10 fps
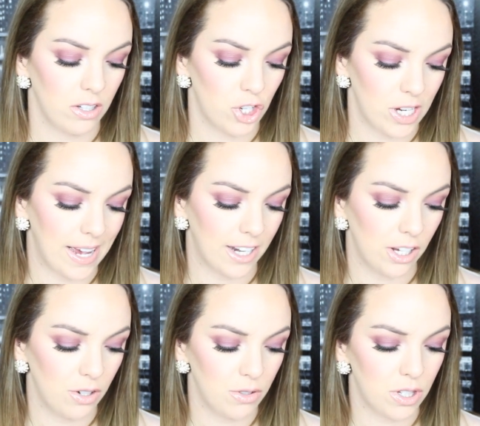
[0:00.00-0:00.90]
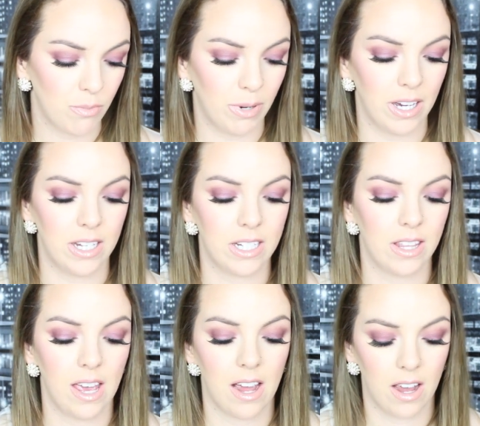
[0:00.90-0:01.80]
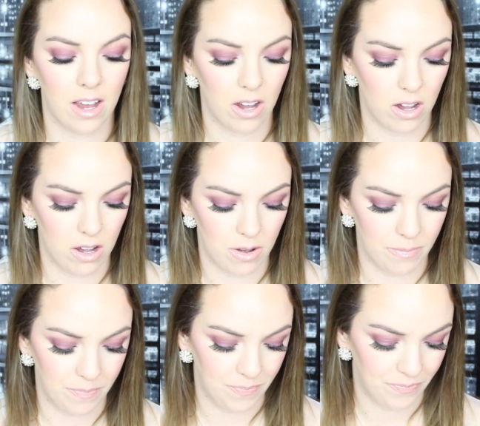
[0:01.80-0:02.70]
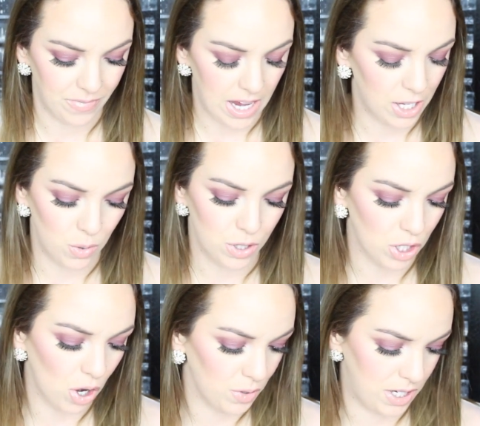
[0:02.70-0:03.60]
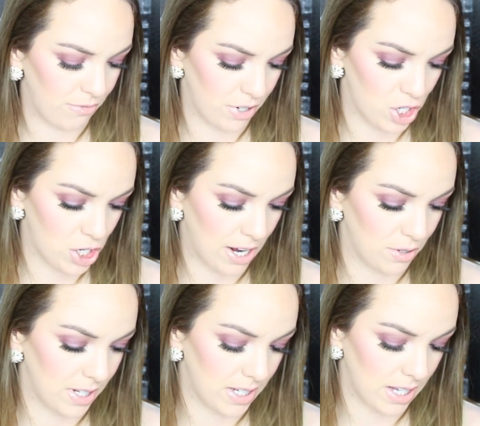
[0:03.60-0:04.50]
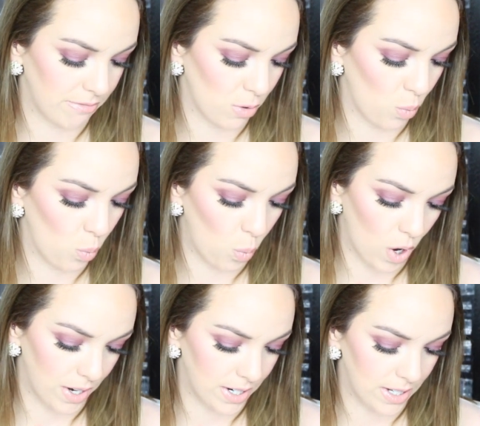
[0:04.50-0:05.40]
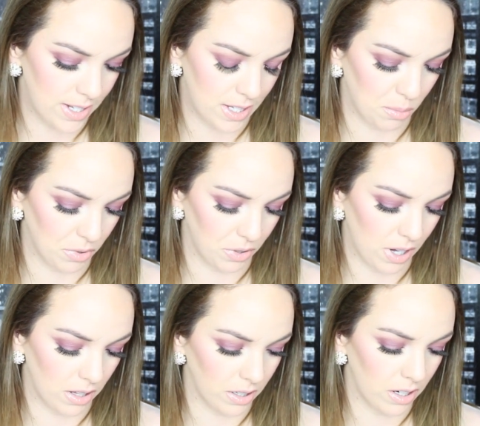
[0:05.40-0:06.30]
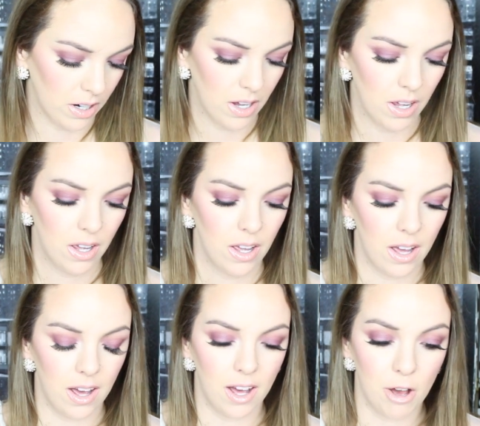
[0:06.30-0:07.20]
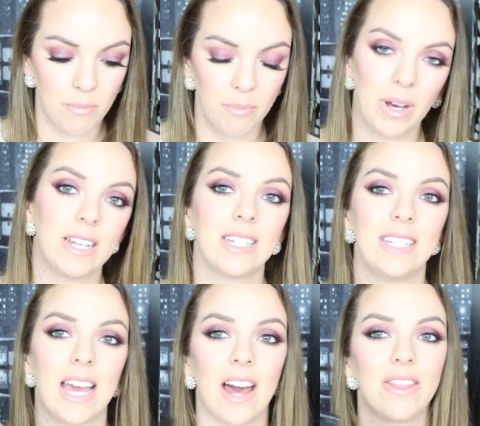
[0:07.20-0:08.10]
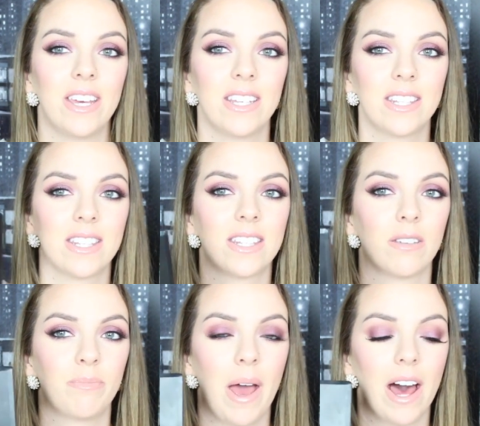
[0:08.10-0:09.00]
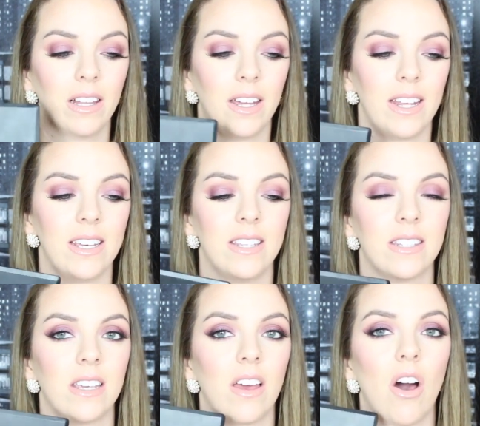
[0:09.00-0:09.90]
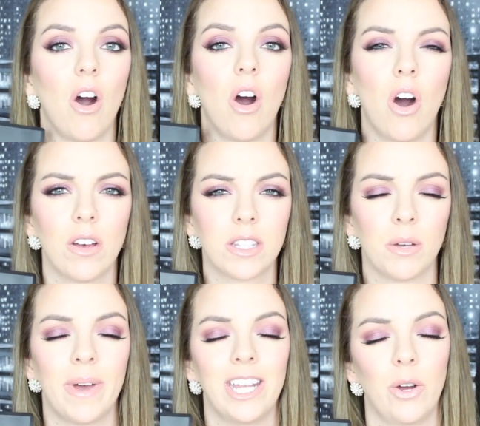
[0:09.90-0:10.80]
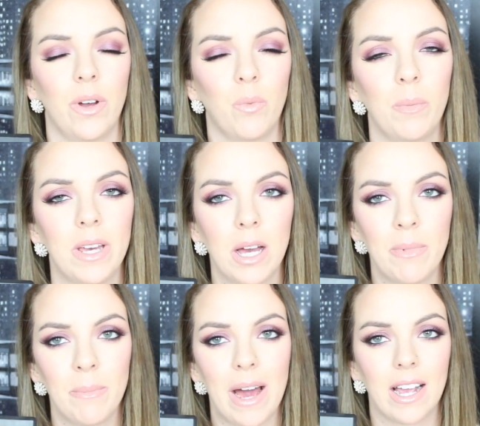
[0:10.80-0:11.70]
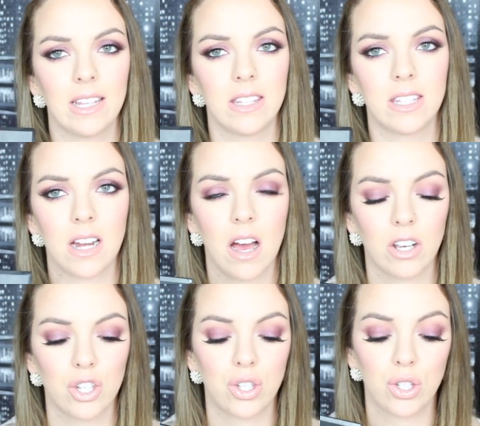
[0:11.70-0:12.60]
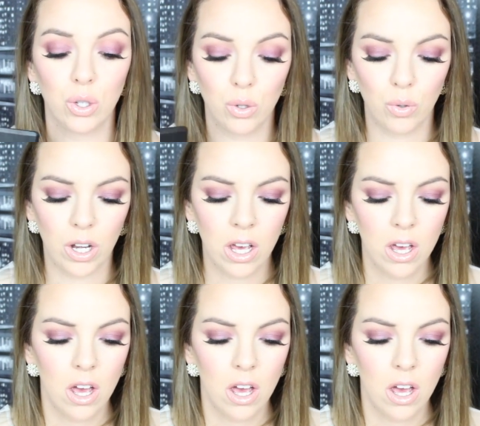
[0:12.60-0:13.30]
shadows, but they I used all different shadows except for one similar color. But yeah, this palette is awesome. I know it will be coming back in stock soon.